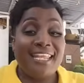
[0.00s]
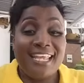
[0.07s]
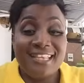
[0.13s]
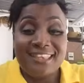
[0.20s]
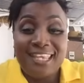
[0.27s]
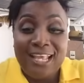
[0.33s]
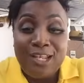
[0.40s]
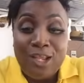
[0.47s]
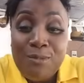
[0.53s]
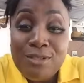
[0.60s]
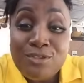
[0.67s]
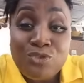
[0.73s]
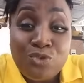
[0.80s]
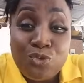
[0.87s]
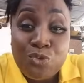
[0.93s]
they tell you, I
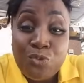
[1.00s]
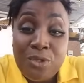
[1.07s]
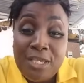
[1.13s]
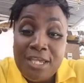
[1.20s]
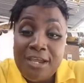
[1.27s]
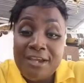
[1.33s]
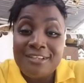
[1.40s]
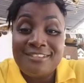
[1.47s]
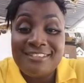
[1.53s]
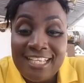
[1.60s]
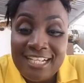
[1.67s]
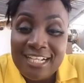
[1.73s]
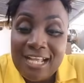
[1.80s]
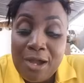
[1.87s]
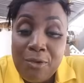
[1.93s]
swear, I
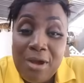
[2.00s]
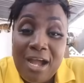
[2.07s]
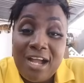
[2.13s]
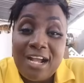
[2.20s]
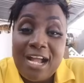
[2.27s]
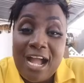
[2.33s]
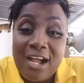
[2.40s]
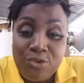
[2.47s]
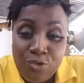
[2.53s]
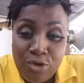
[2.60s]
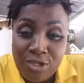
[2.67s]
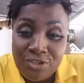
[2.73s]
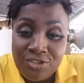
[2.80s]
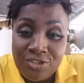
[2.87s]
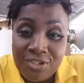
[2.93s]
think I want
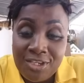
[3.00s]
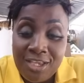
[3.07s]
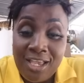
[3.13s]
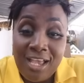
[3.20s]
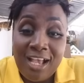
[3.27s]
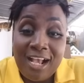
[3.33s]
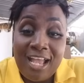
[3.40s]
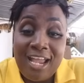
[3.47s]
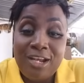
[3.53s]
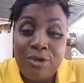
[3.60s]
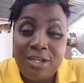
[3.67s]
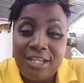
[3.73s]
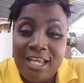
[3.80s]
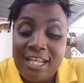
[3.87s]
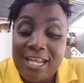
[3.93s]
cockroach. Kind of
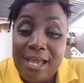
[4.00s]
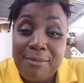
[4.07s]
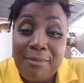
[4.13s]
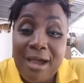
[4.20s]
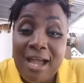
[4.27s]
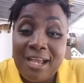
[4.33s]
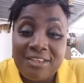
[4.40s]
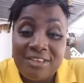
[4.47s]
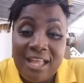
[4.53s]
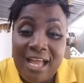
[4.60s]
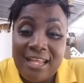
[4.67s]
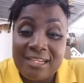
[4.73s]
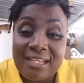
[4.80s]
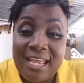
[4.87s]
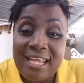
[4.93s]
when you're in the market,
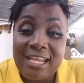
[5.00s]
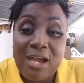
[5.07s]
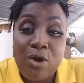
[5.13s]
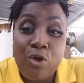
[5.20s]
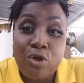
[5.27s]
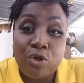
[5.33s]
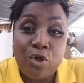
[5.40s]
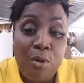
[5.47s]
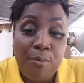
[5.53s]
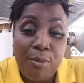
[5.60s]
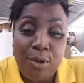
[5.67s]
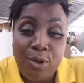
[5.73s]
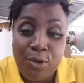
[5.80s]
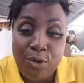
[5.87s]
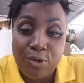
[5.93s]
all kind of all come
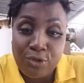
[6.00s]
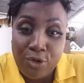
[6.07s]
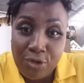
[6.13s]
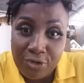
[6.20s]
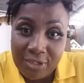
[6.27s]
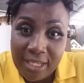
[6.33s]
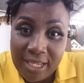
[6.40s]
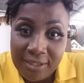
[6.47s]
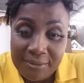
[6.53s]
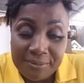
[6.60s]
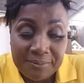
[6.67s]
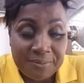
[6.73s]
along down there.